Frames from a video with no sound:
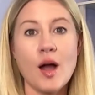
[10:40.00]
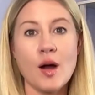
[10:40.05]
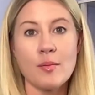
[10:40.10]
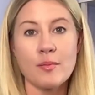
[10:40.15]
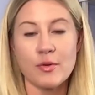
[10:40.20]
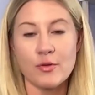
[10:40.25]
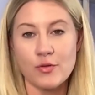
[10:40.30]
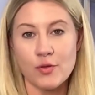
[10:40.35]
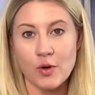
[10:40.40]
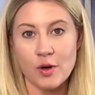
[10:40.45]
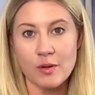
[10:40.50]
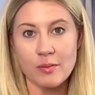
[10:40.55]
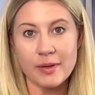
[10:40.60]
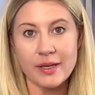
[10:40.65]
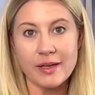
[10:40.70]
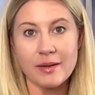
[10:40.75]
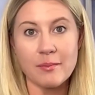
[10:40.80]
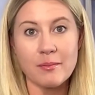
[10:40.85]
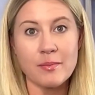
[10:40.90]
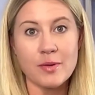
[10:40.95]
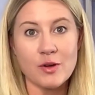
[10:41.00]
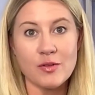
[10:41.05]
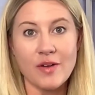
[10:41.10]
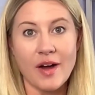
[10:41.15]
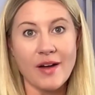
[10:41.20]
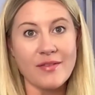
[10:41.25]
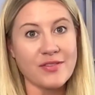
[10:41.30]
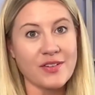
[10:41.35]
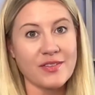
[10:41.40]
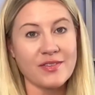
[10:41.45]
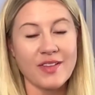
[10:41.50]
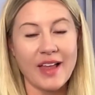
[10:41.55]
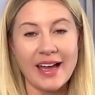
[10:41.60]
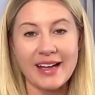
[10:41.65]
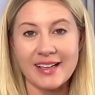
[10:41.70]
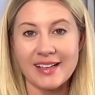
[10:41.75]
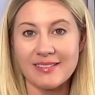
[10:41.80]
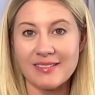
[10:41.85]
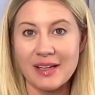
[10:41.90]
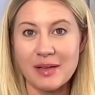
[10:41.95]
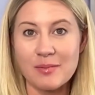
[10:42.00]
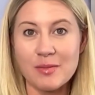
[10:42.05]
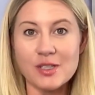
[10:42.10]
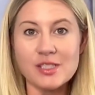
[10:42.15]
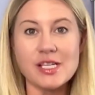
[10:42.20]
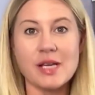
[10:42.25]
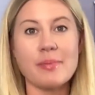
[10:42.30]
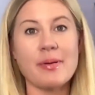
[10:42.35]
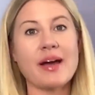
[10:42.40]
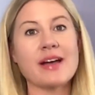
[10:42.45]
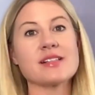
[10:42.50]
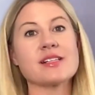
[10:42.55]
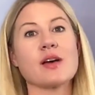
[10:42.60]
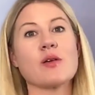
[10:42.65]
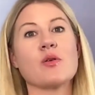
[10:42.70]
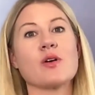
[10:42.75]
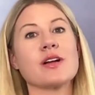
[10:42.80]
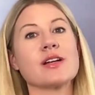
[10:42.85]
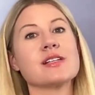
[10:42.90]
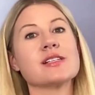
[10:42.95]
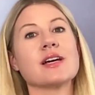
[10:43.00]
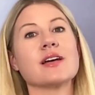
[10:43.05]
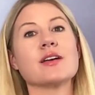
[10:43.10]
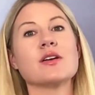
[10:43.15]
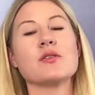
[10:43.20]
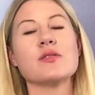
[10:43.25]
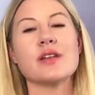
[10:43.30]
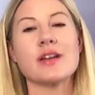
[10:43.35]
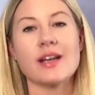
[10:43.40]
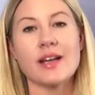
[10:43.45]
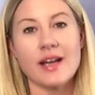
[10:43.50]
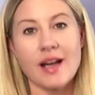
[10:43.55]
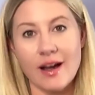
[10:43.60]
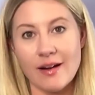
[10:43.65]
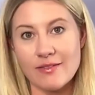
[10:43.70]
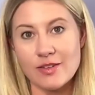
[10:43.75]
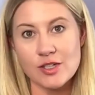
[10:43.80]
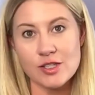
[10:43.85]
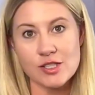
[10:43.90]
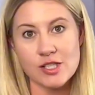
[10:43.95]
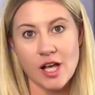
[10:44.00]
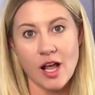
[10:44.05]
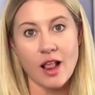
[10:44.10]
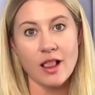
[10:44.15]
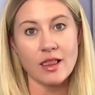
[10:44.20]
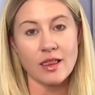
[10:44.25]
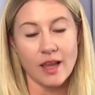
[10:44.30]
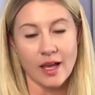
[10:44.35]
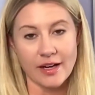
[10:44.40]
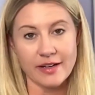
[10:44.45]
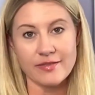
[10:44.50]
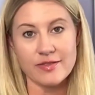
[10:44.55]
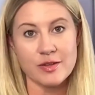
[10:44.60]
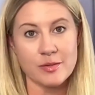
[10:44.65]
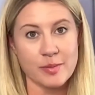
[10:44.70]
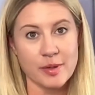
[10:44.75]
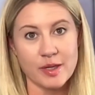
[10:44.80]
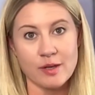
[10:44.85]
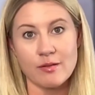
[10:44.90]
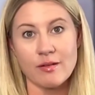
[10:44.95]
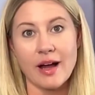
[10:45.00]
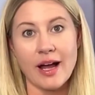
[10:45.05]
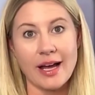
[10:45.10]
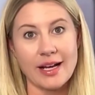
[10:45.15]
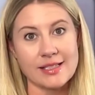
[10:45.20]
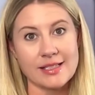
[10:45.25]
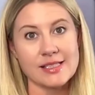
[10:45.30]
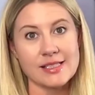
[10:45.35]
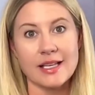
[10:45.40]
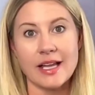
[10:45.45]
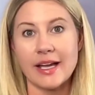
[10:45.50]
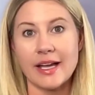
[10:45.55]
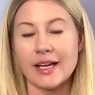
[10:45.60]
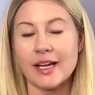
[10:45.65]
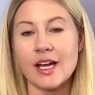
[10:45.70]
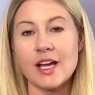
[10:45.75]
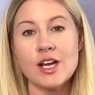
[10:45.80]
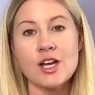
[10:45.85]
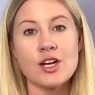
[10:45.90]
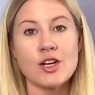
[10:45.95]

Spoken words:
Before we move off of Lightning Lane Multi-Pass, I want to tell you that it covers a lot of the big rides like